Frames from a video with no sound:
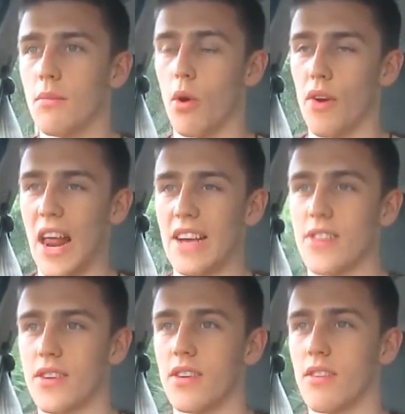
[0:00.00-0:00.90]
more or
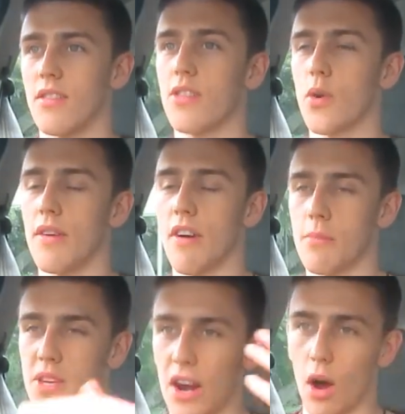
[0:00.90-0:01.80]
less.
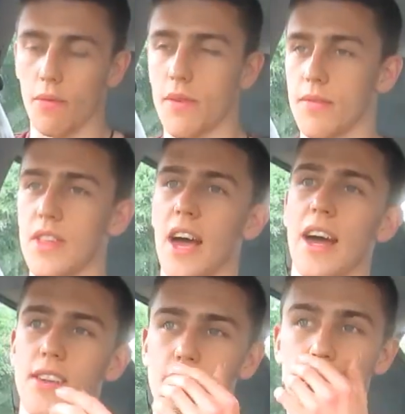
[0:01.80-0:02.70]
25% off of
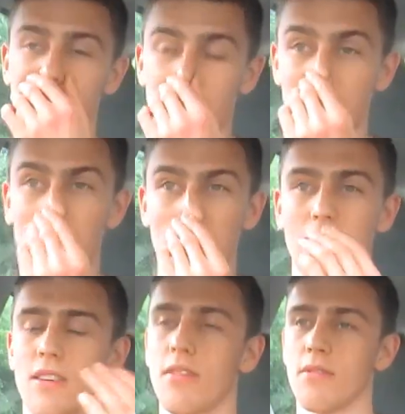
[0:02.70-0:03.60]
that.
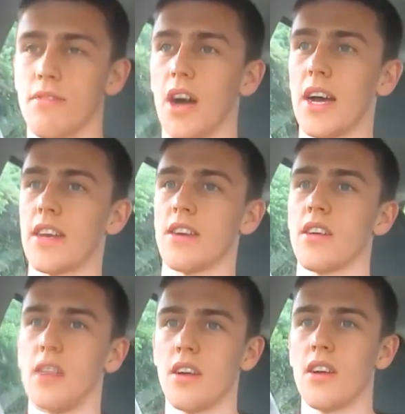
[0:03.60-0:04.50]

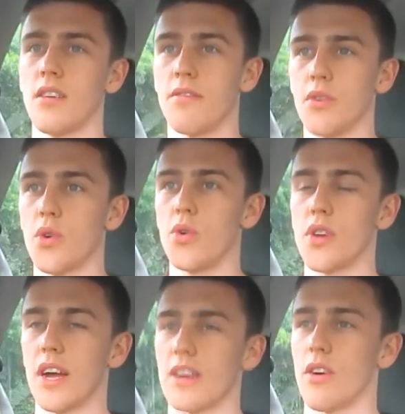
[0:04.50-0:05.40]
Fine. Food,
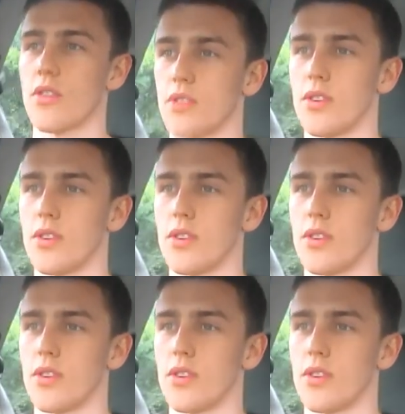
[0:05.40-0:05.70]
I got